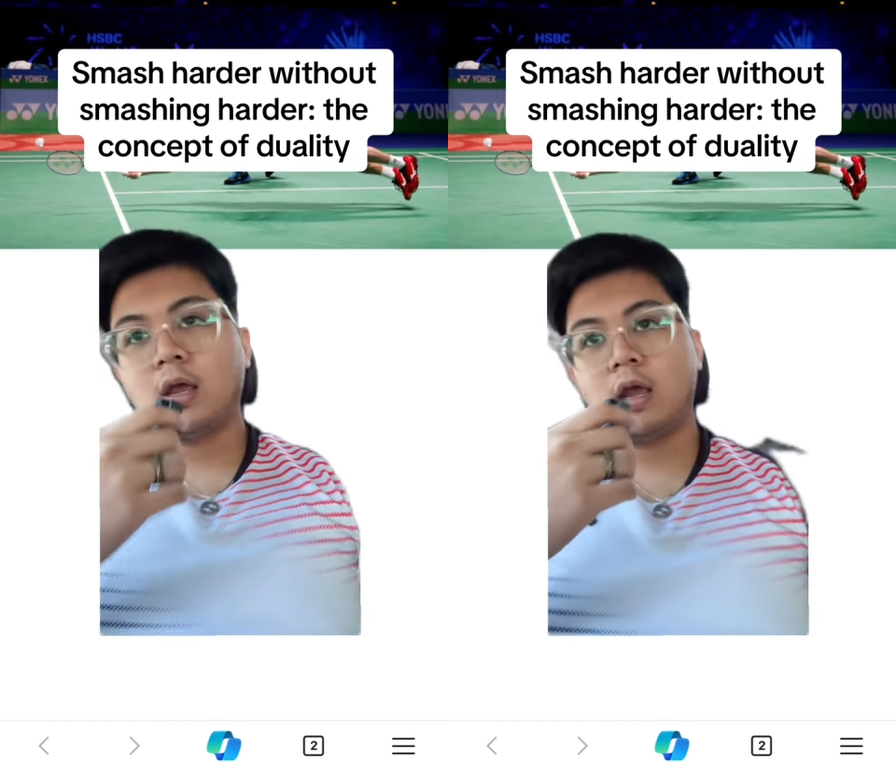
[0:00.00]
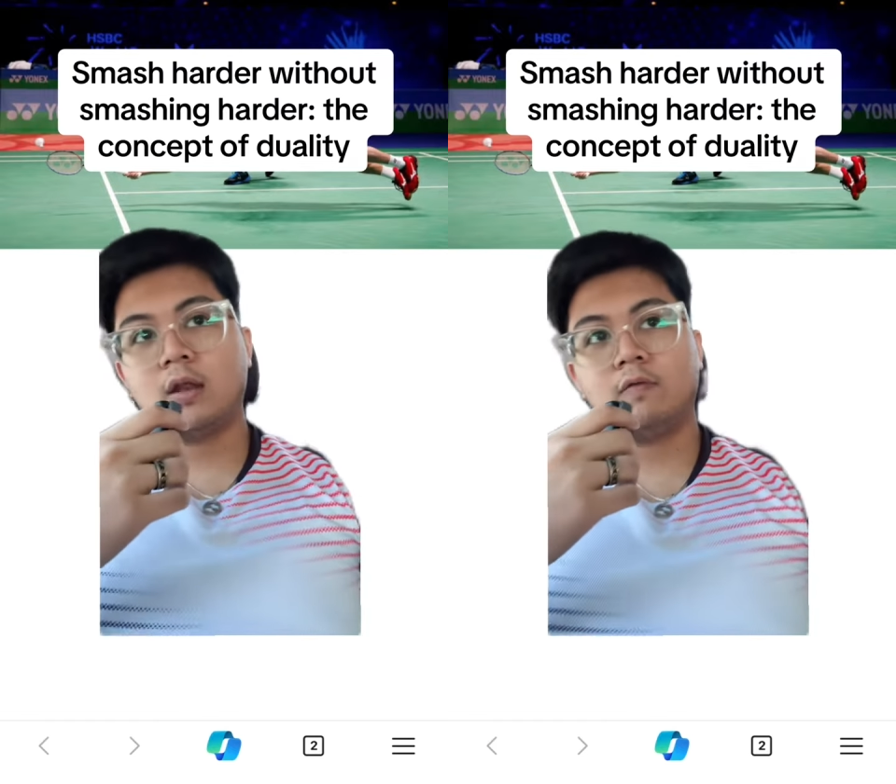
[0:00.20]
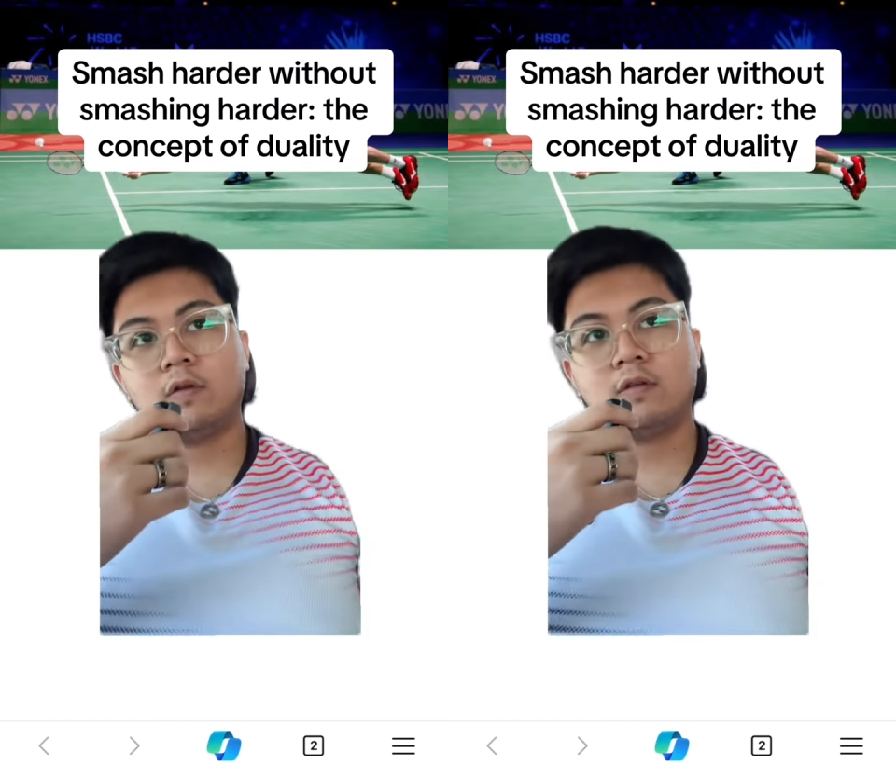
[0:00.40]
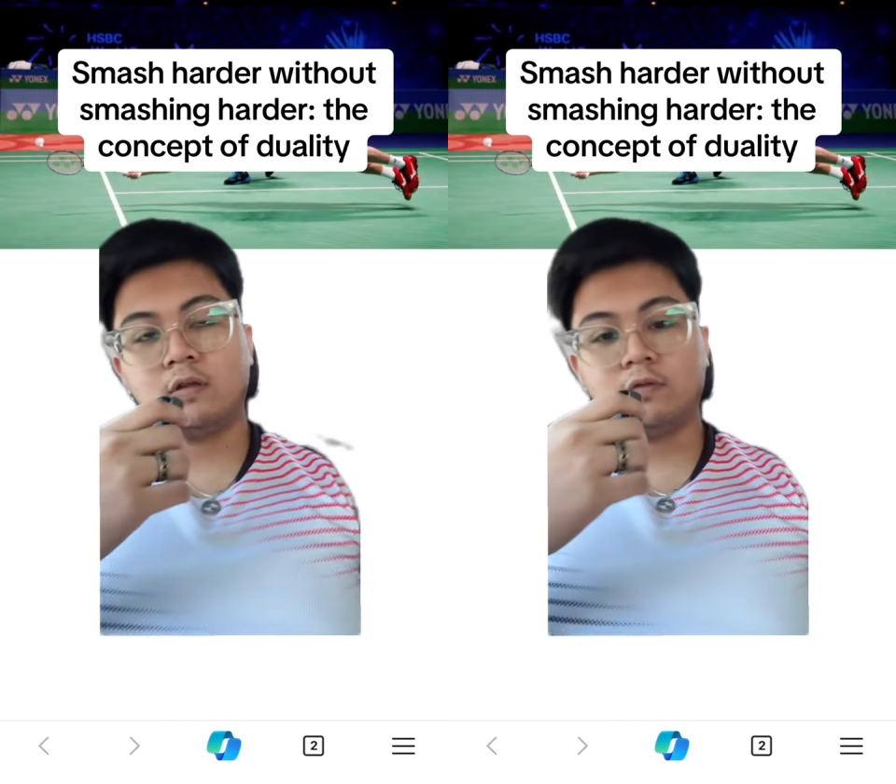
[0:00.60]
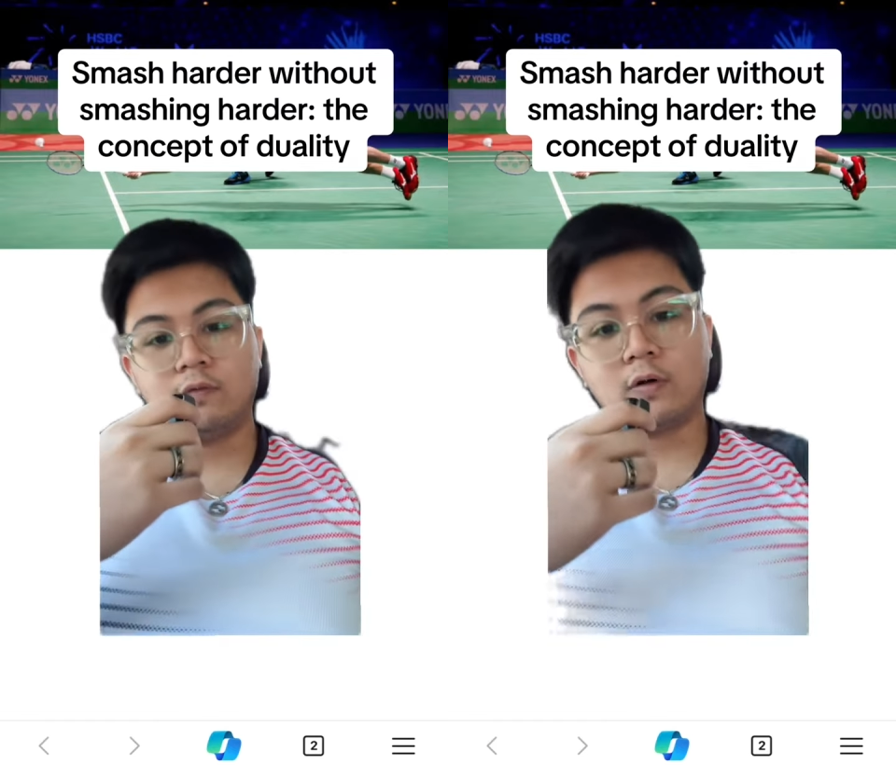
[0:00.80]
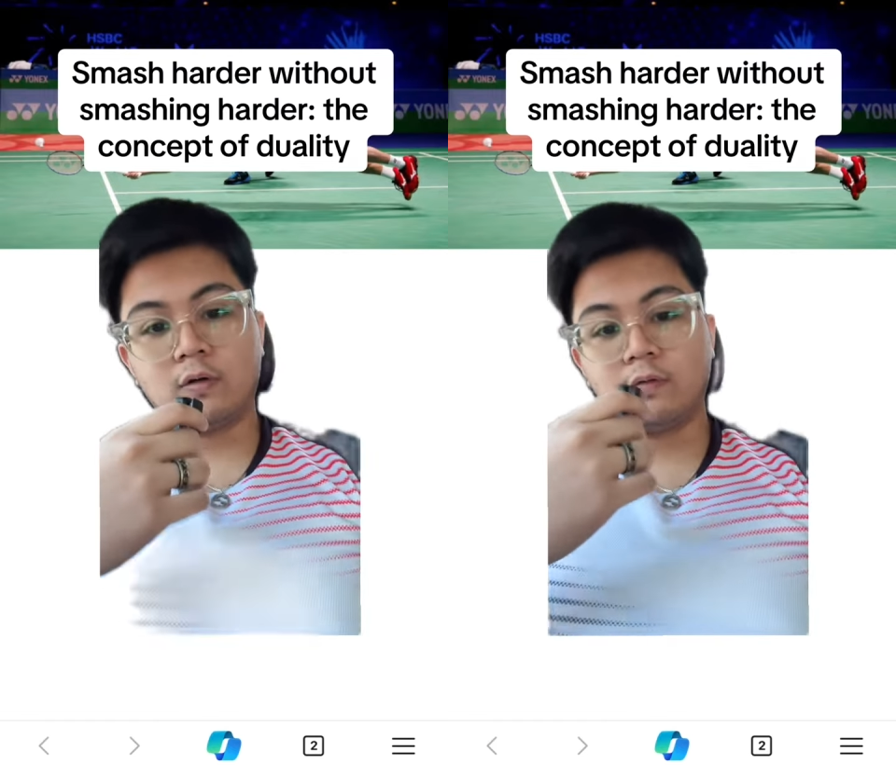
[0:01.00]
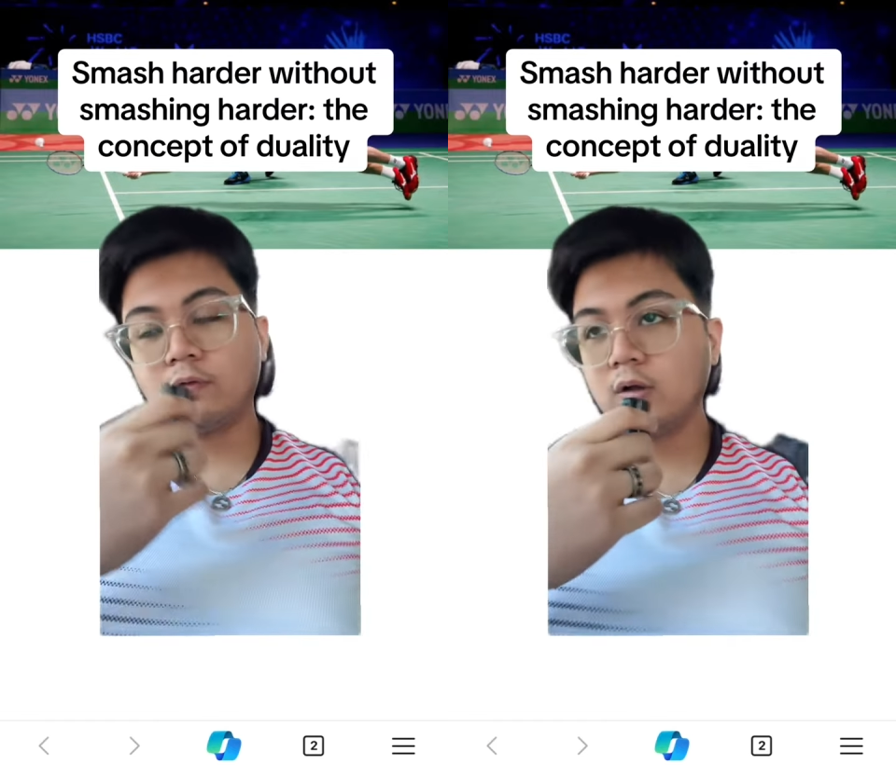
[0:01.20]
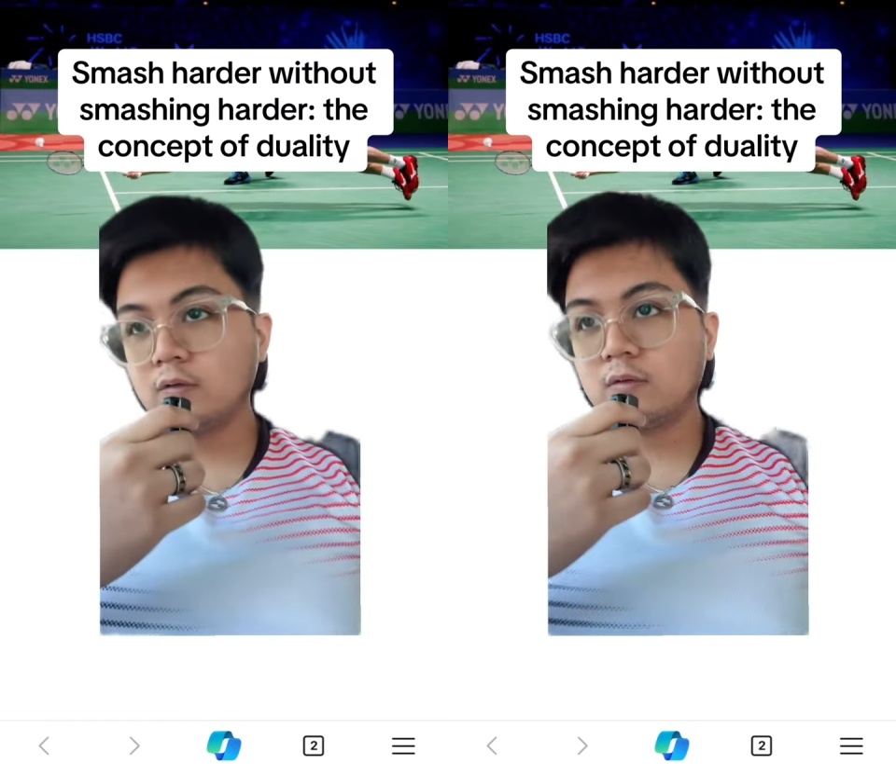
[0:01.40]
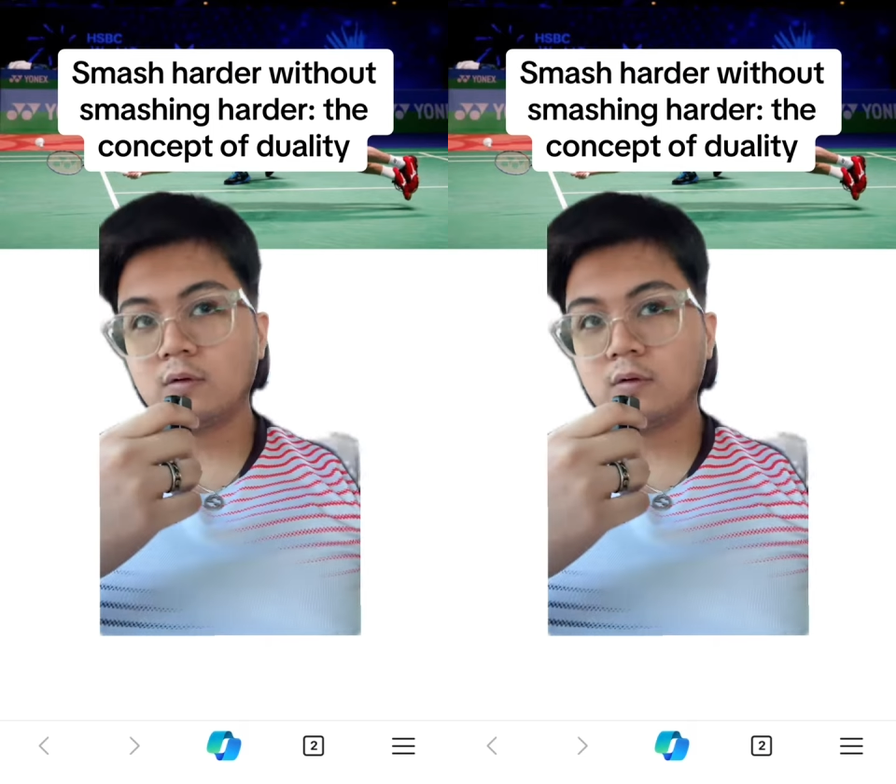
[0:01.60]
And if they stand too far in the front,